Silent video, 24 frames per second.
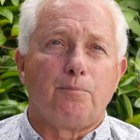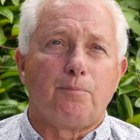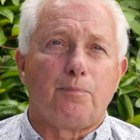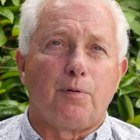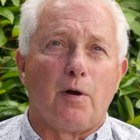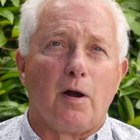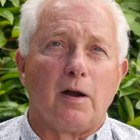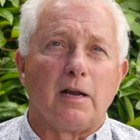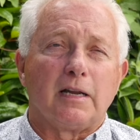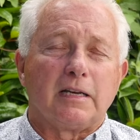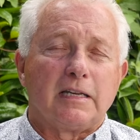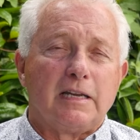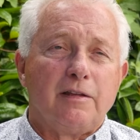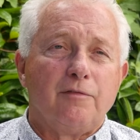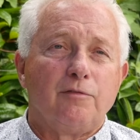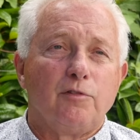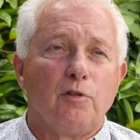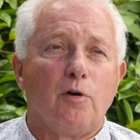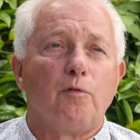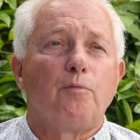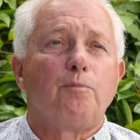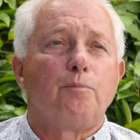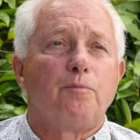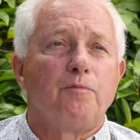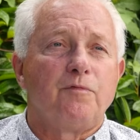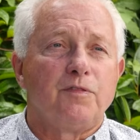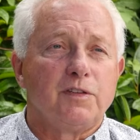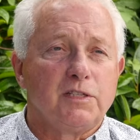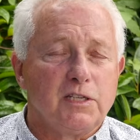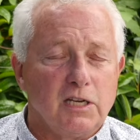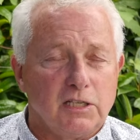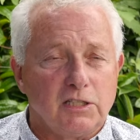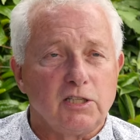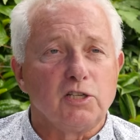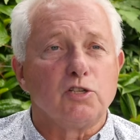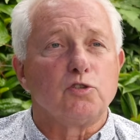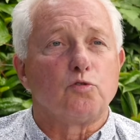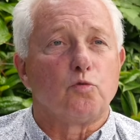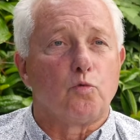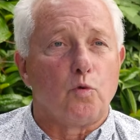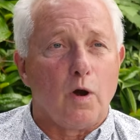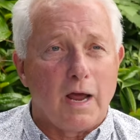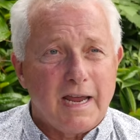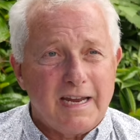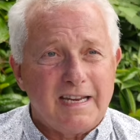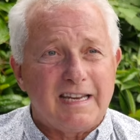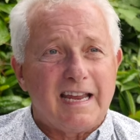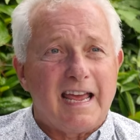product, even though physicians
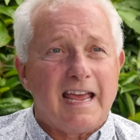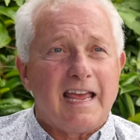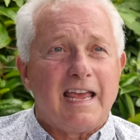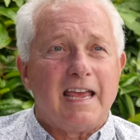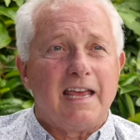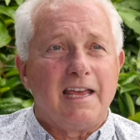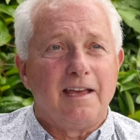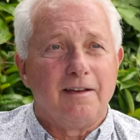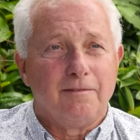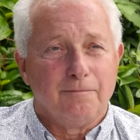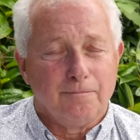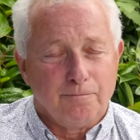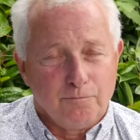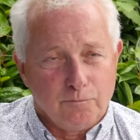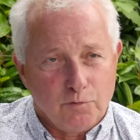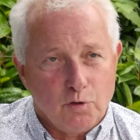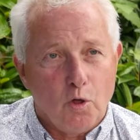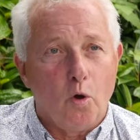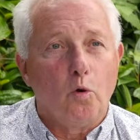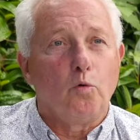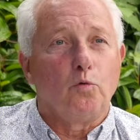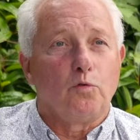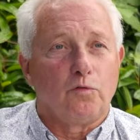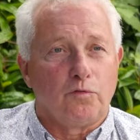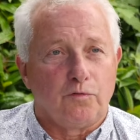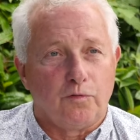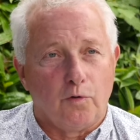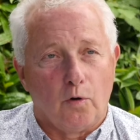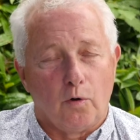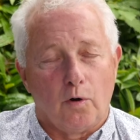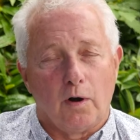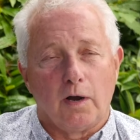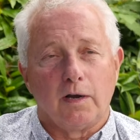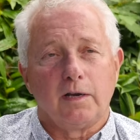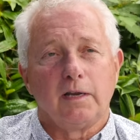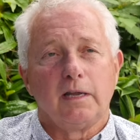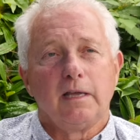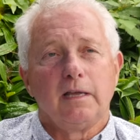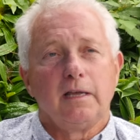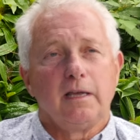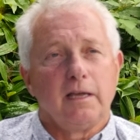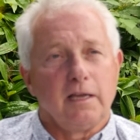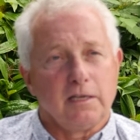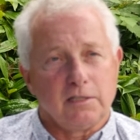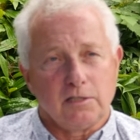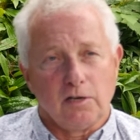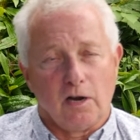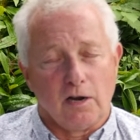write a note for it,
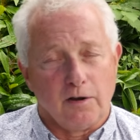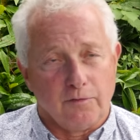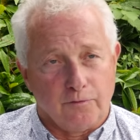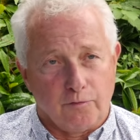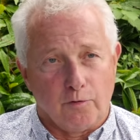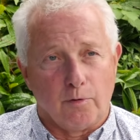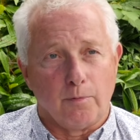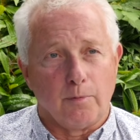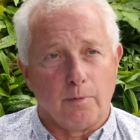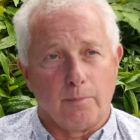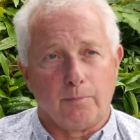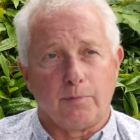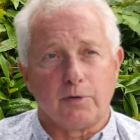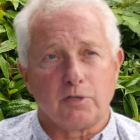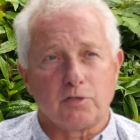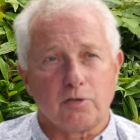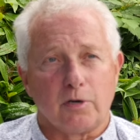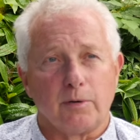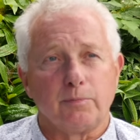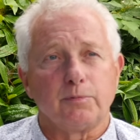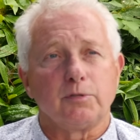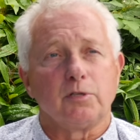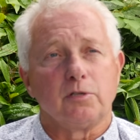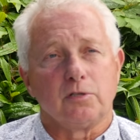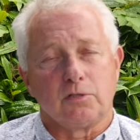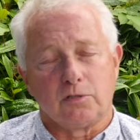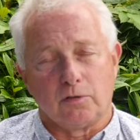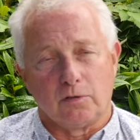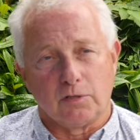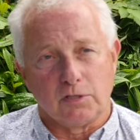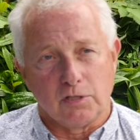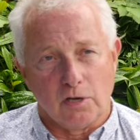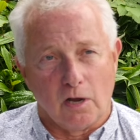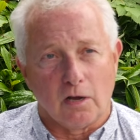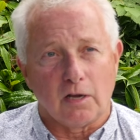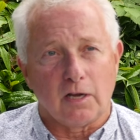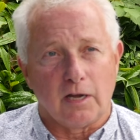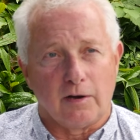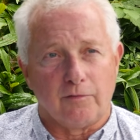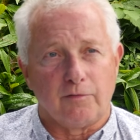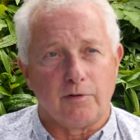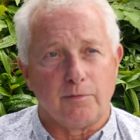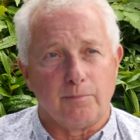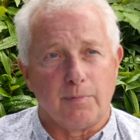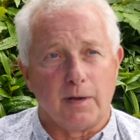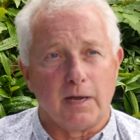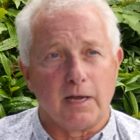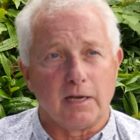it's not a formal prescription, so it's not
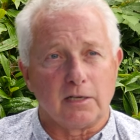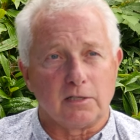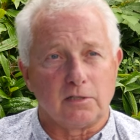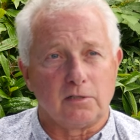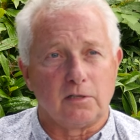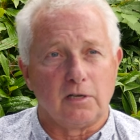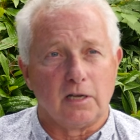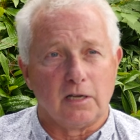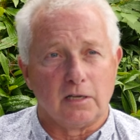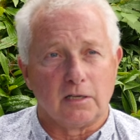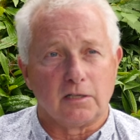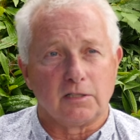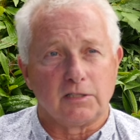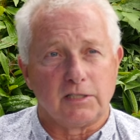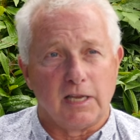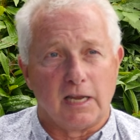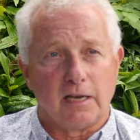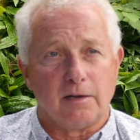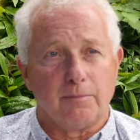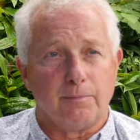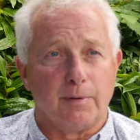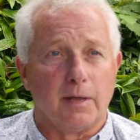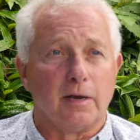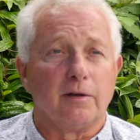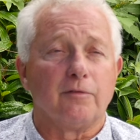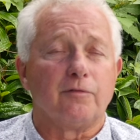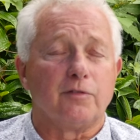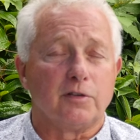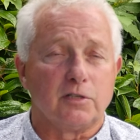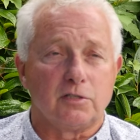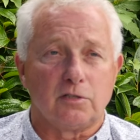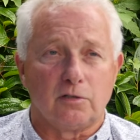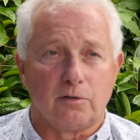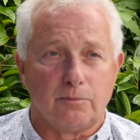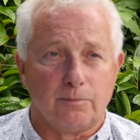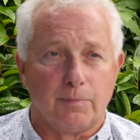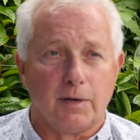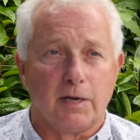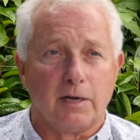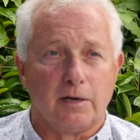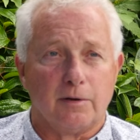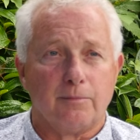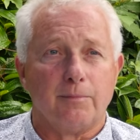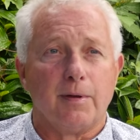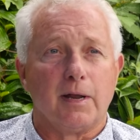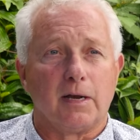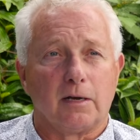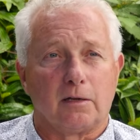covered by extended benefits or by
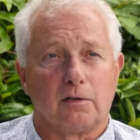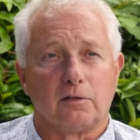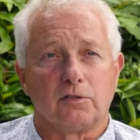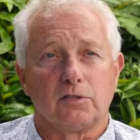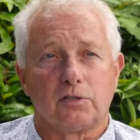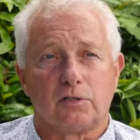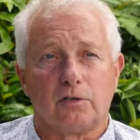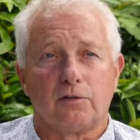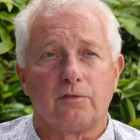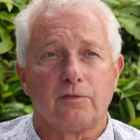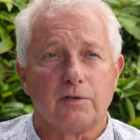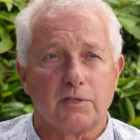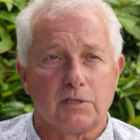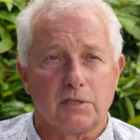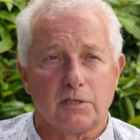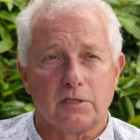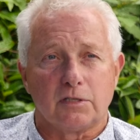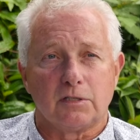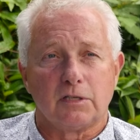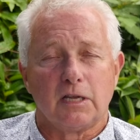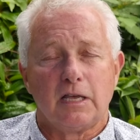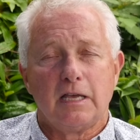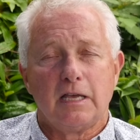your medical services